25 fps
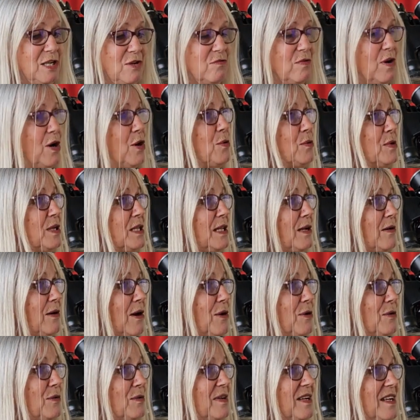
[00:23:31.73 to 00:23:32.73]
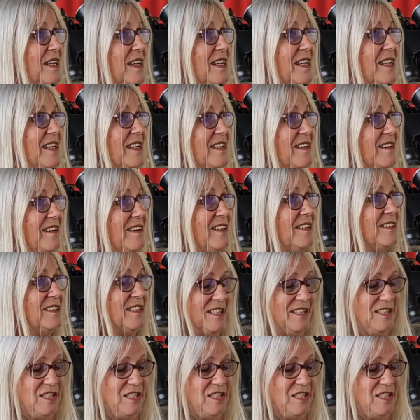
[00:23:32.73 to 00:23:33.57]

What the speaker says: grown in their own garden.